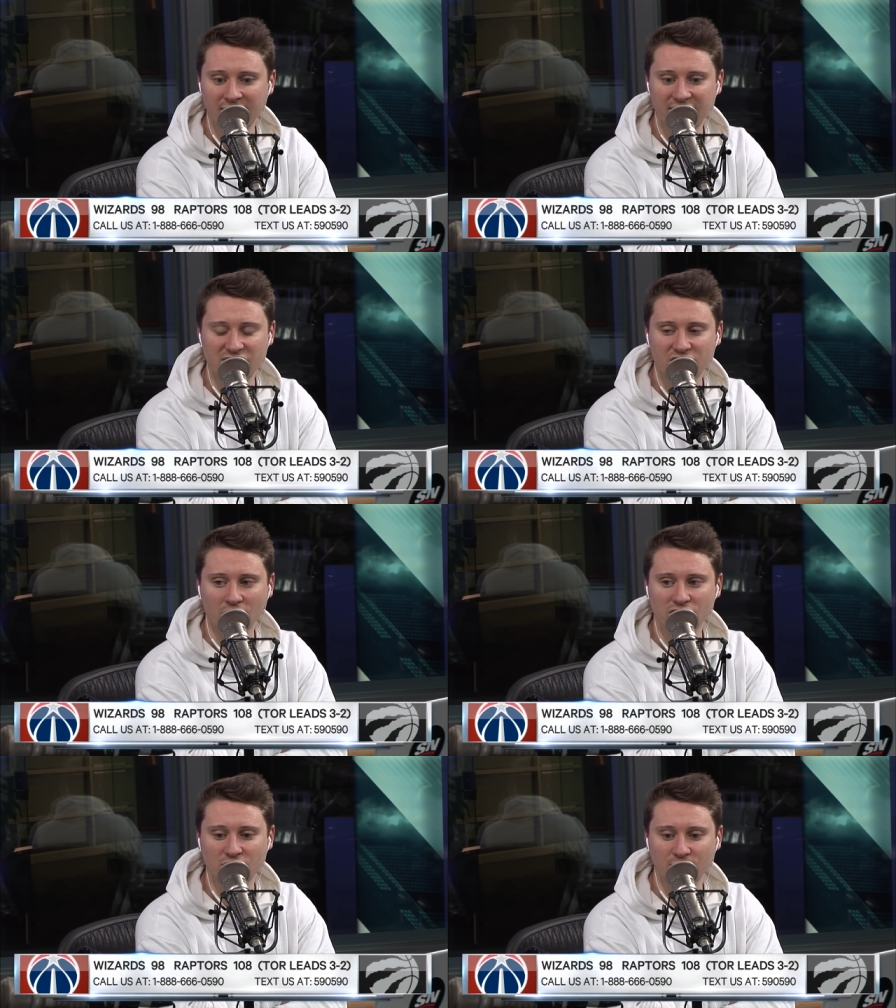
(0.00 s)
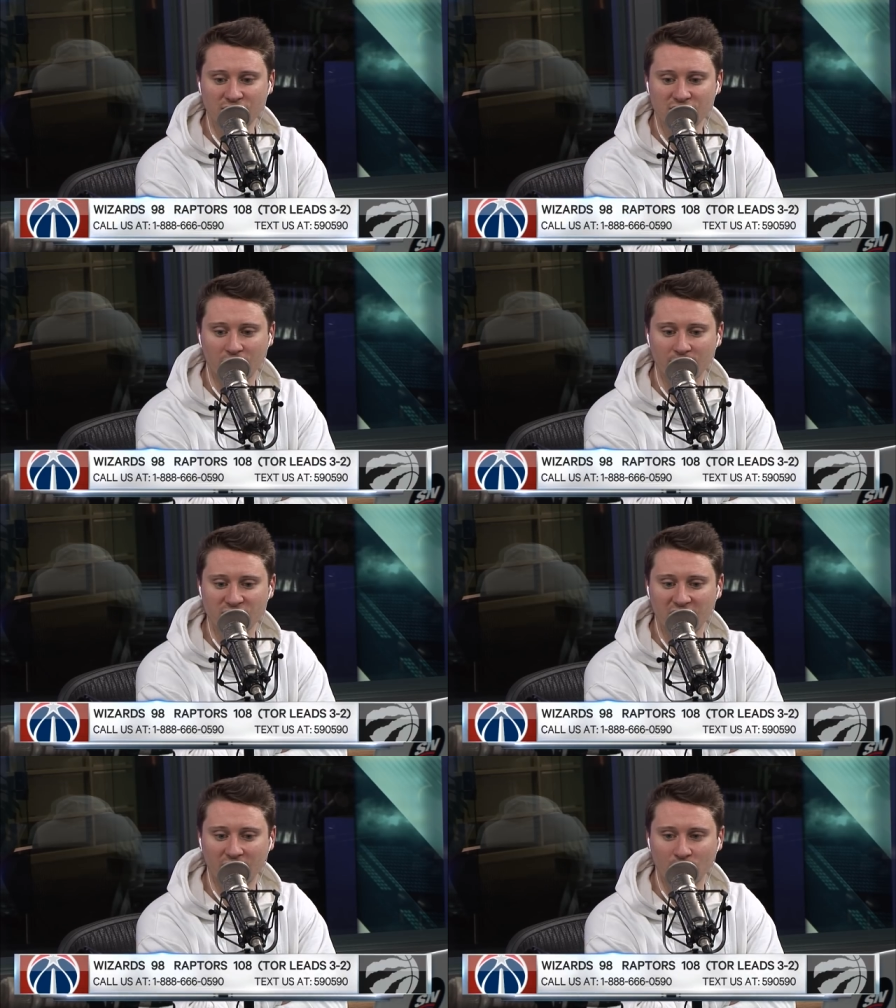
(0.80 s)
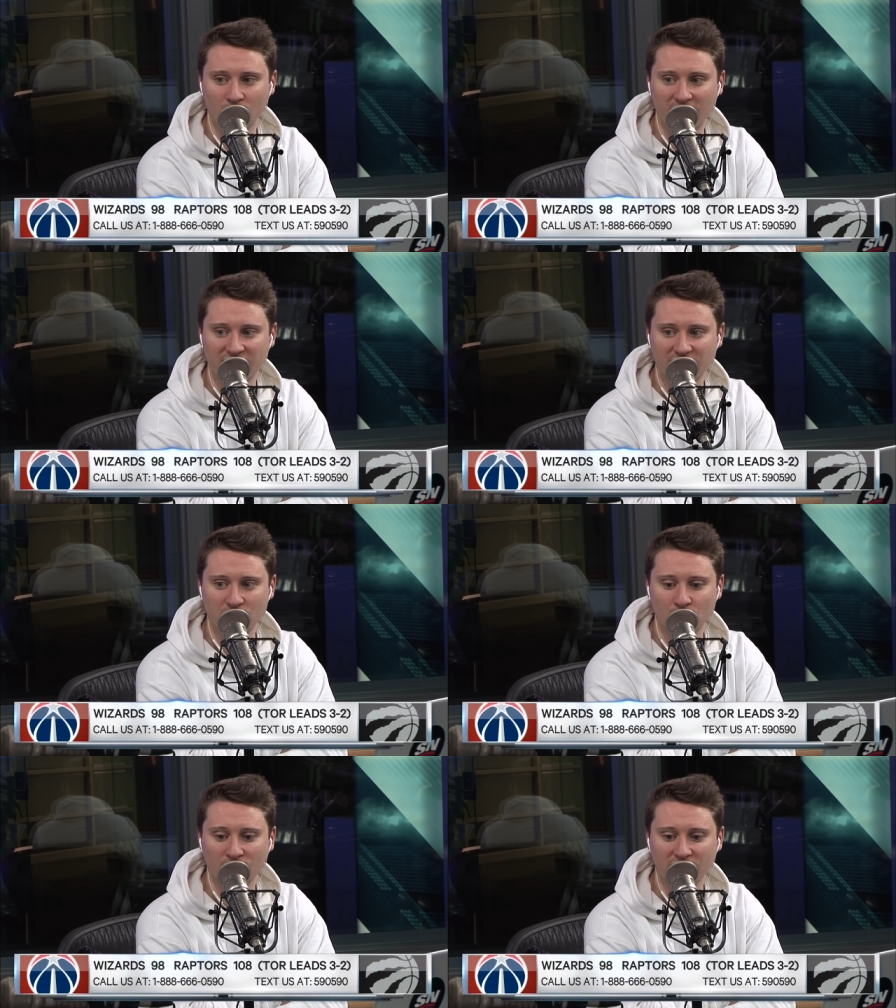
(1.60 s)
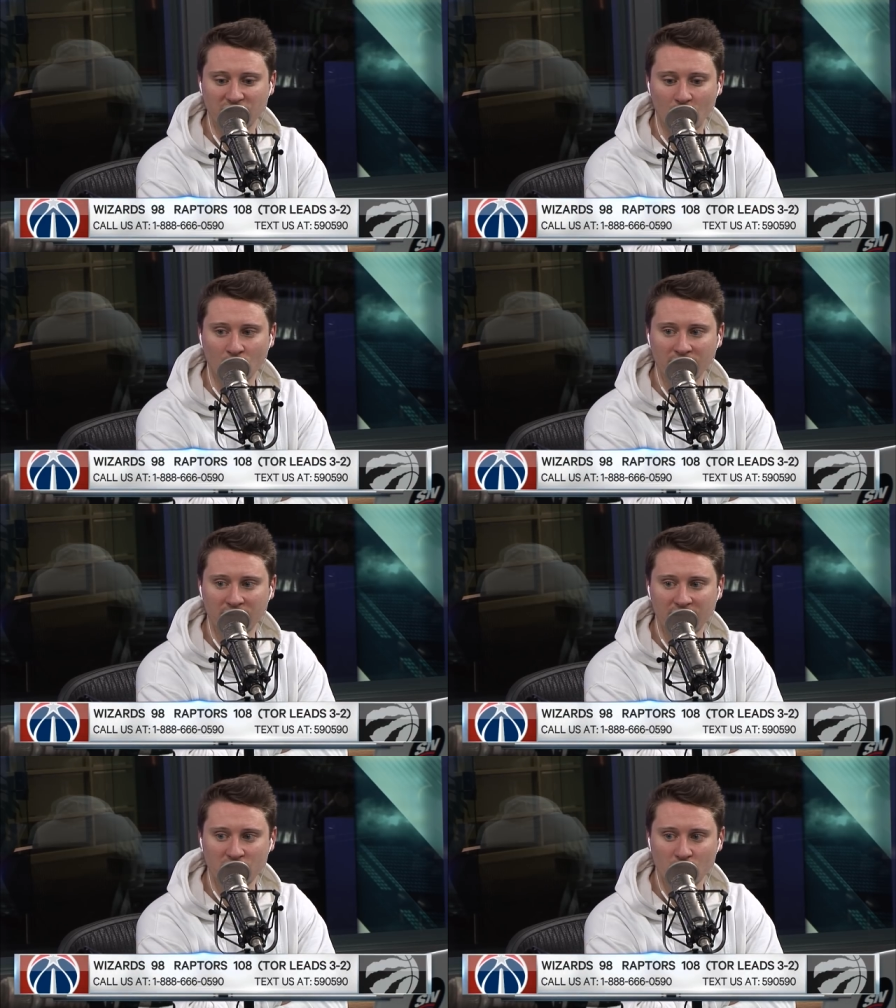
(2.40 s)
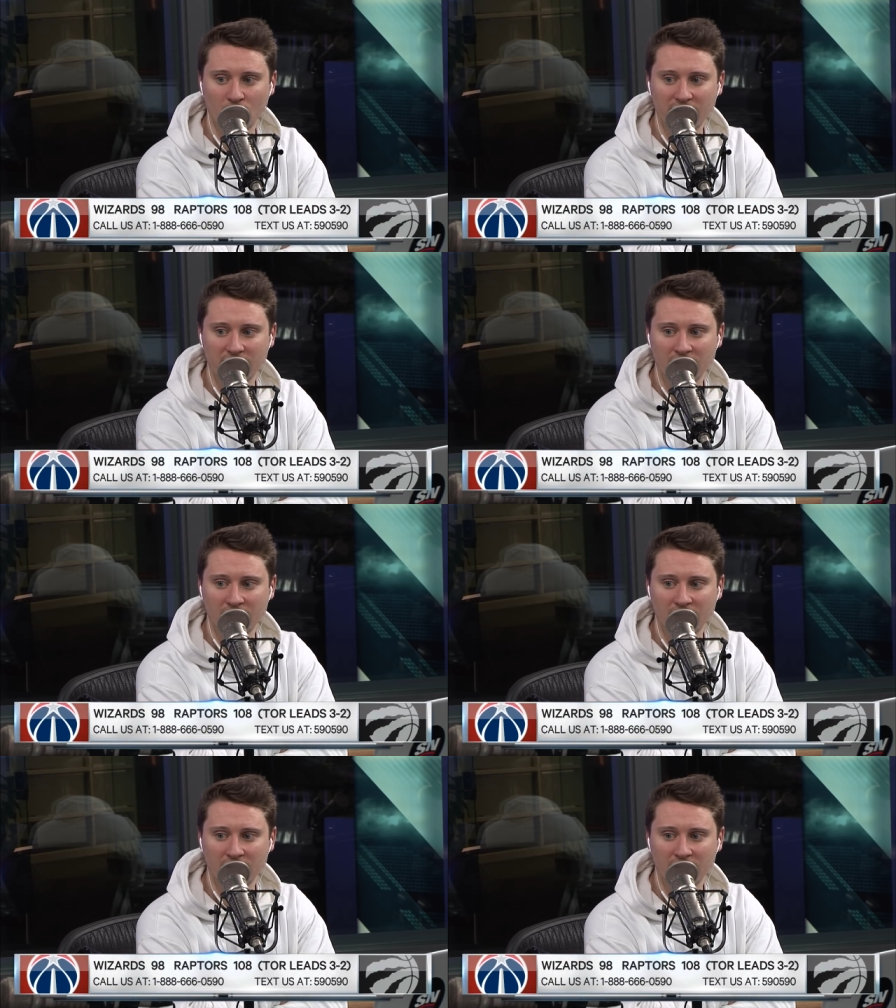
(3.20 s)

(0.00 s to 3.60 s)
he starts to insert himself in ways that you really don't enjoy.